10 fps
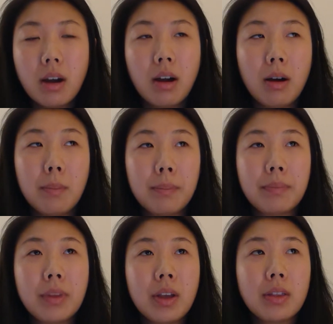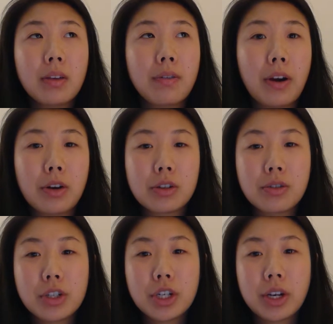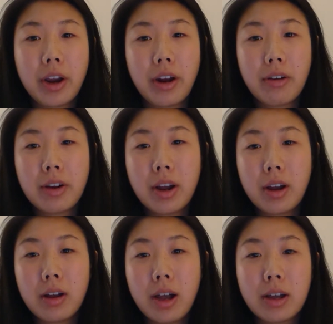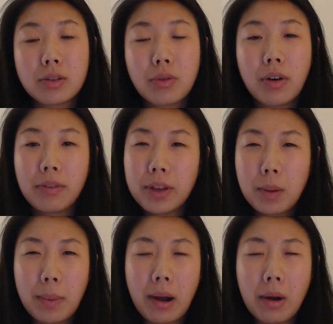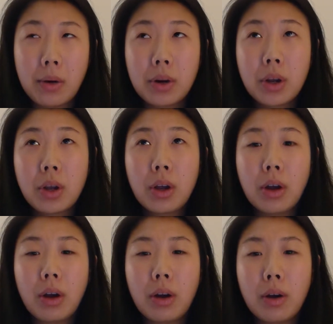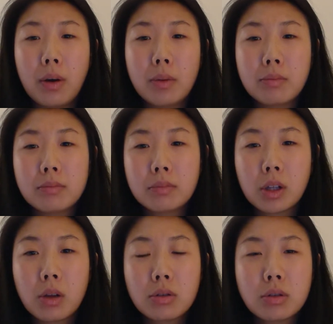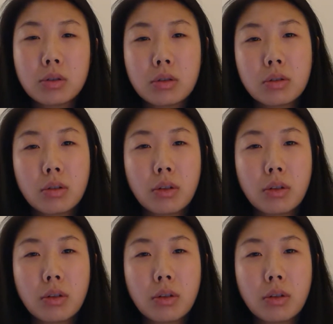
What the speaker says: The Fair Oaks, Virginia area has roughly about close to